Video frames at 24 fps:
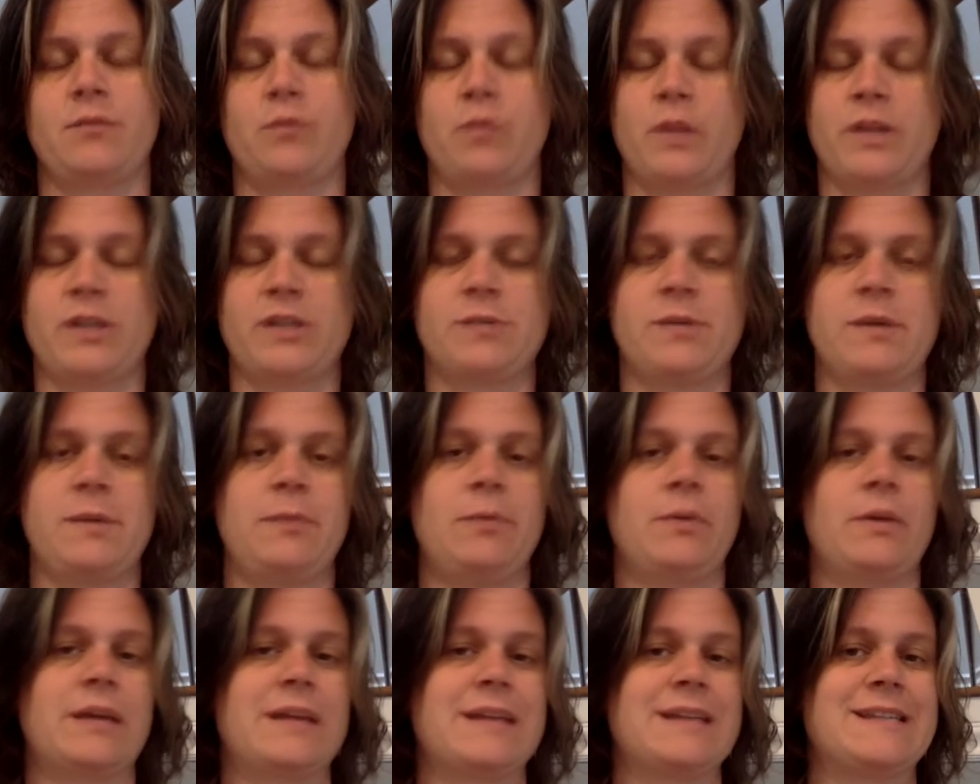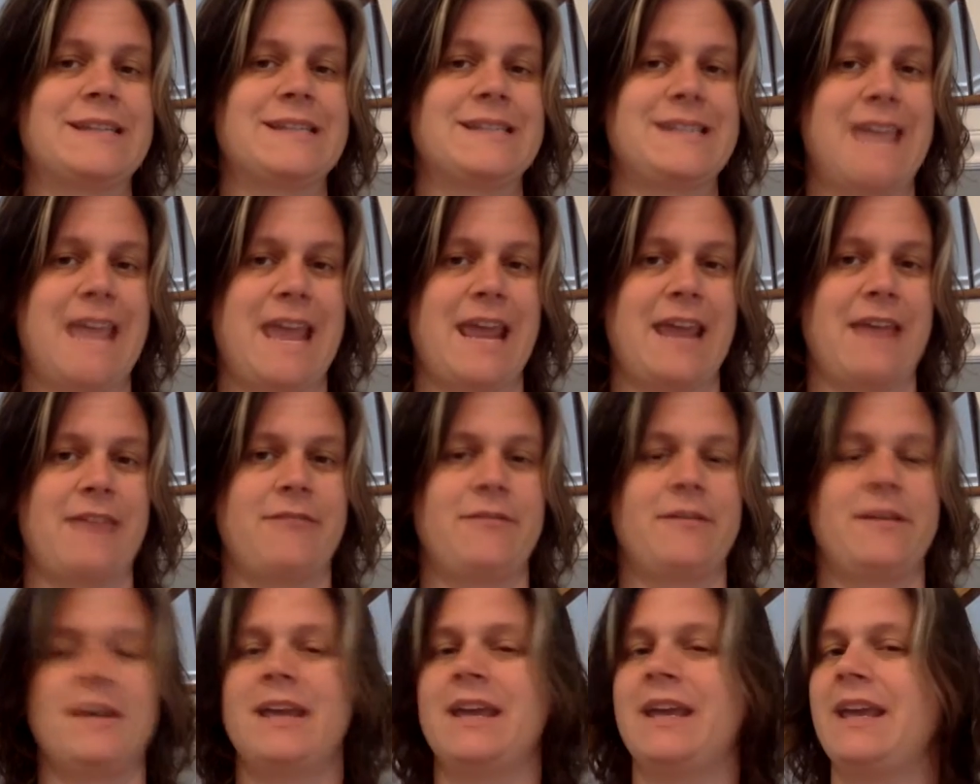which people can
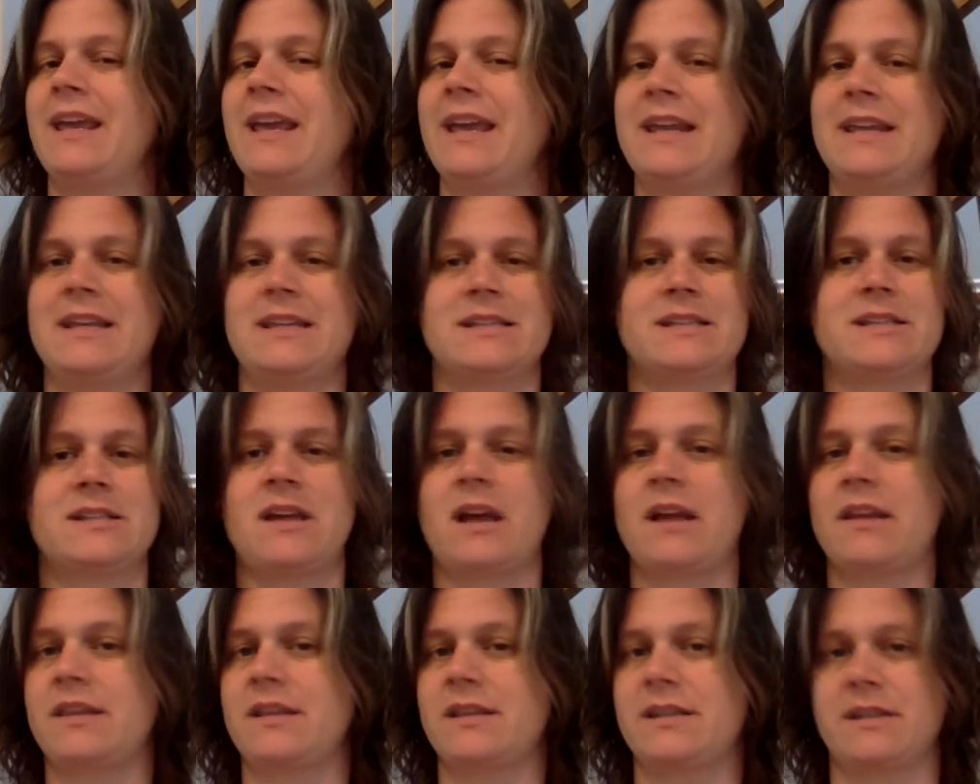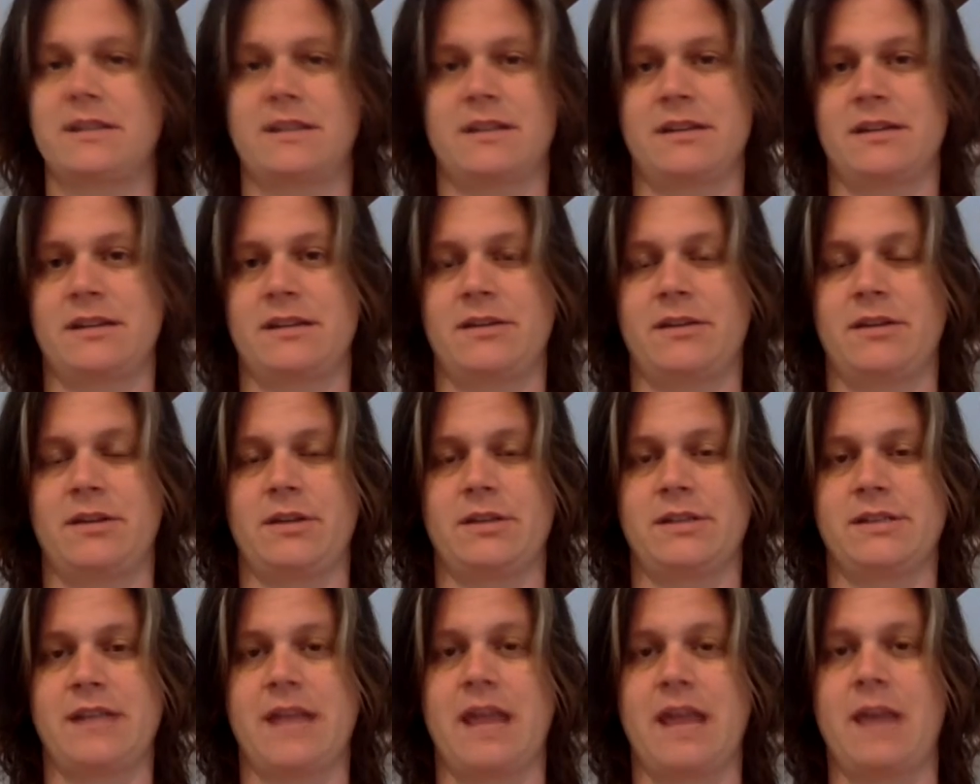save is not
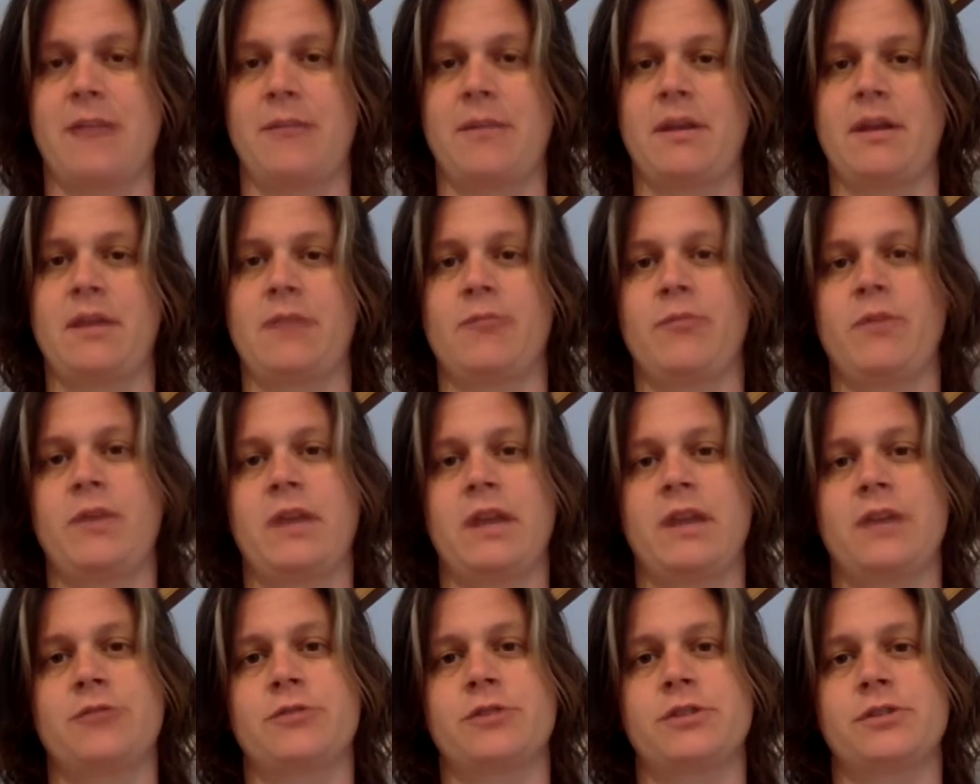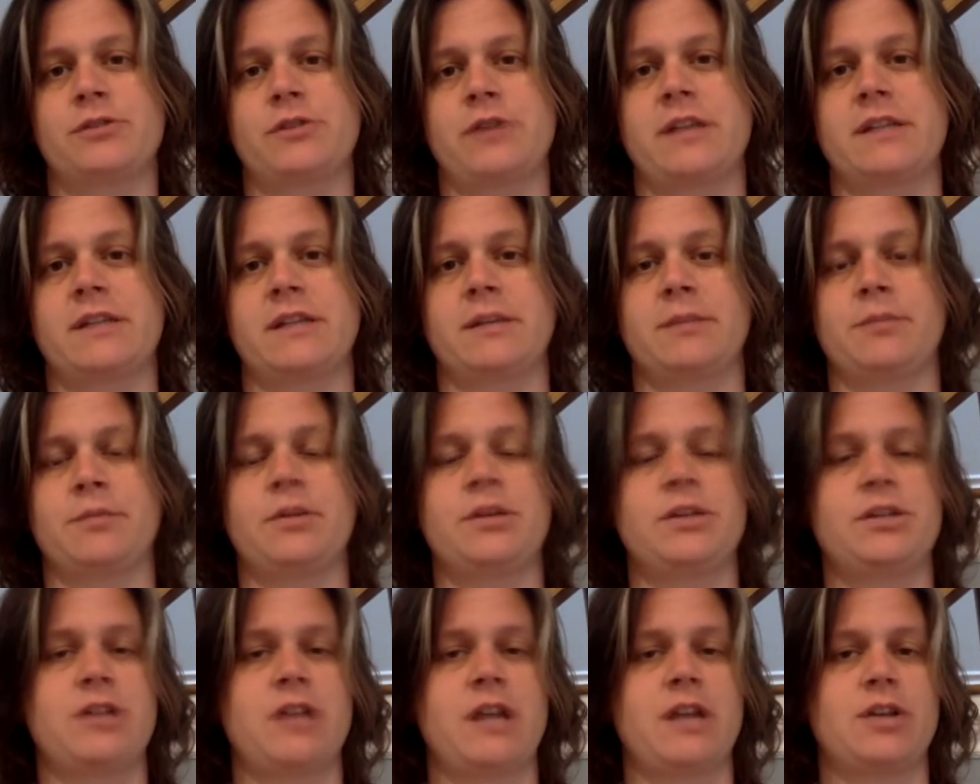the same, and the interest rates and
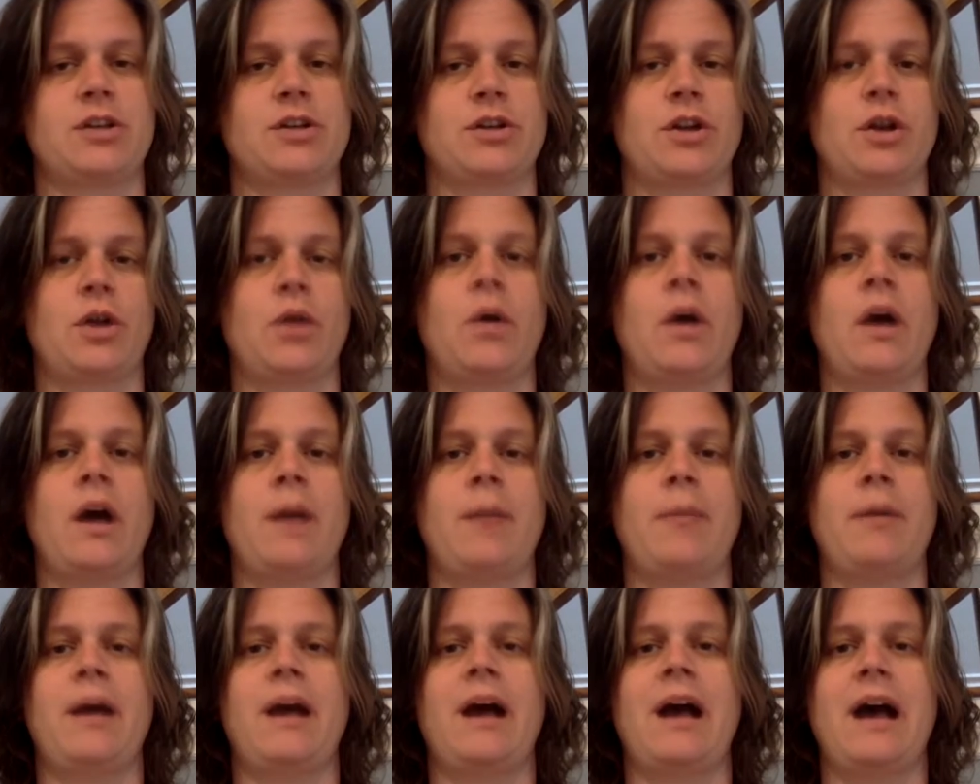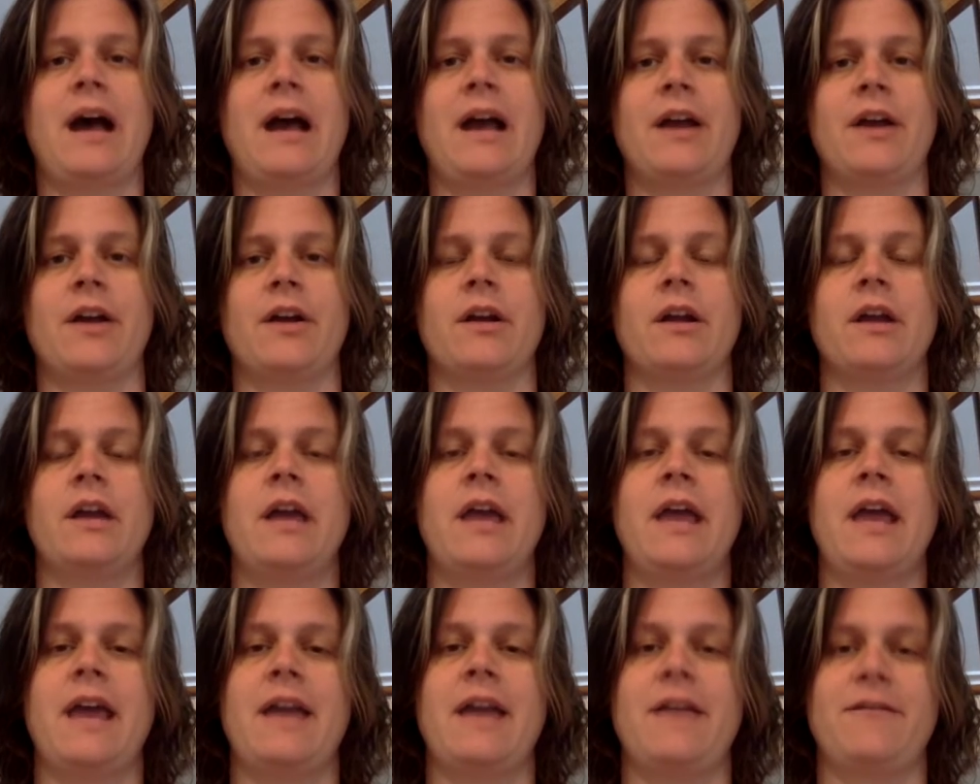appreciation go up higher
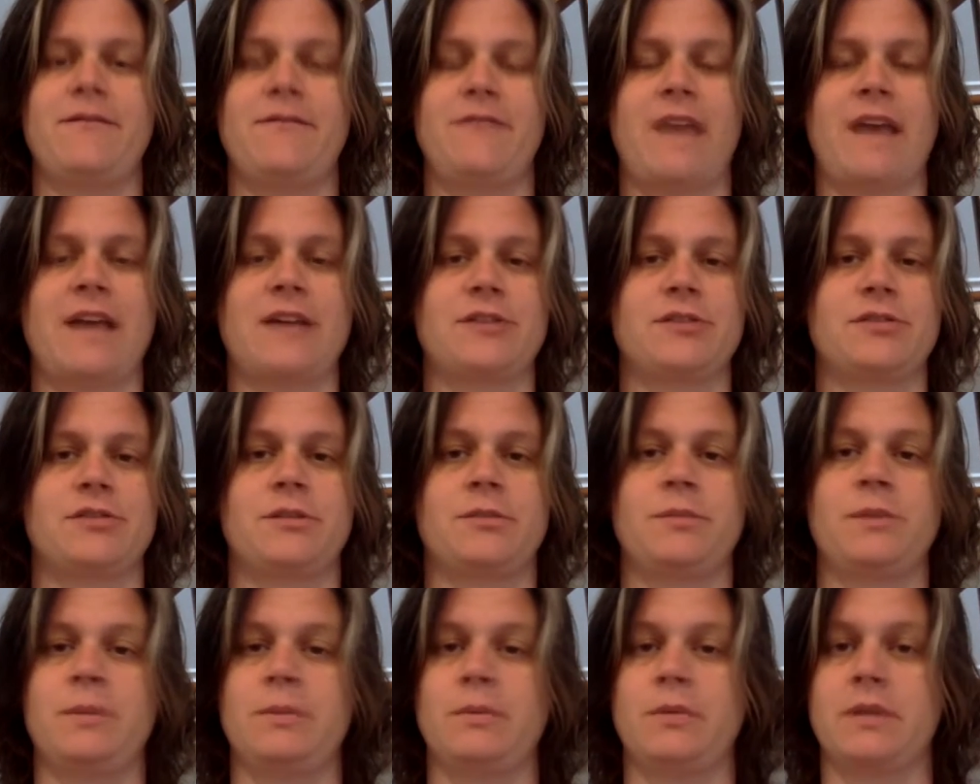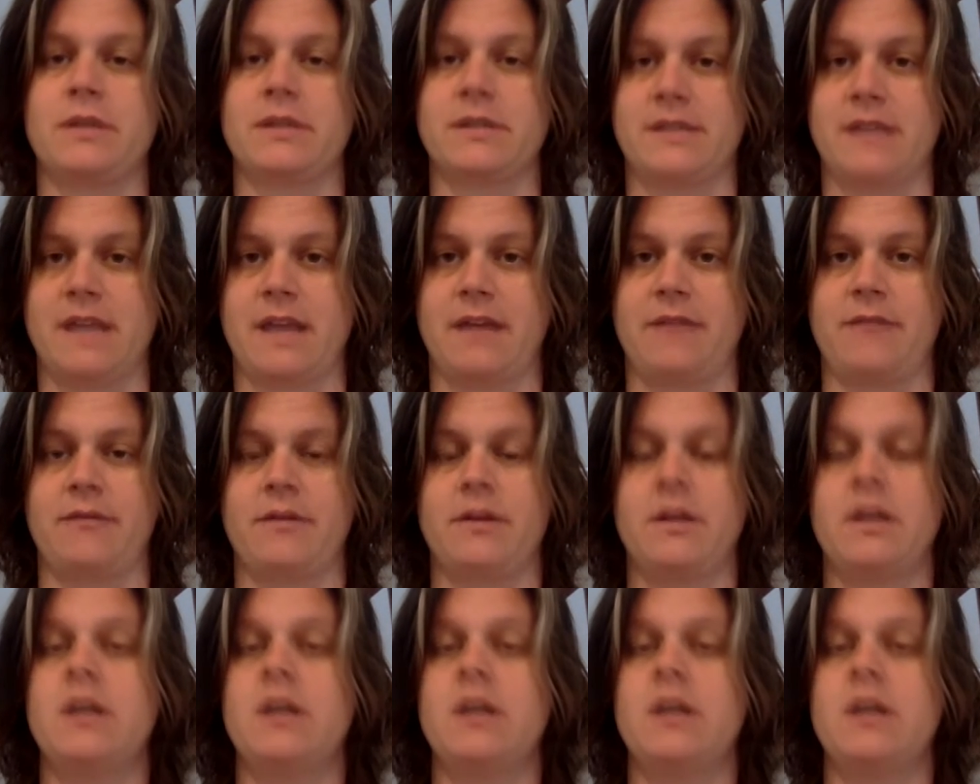and faster than people can save.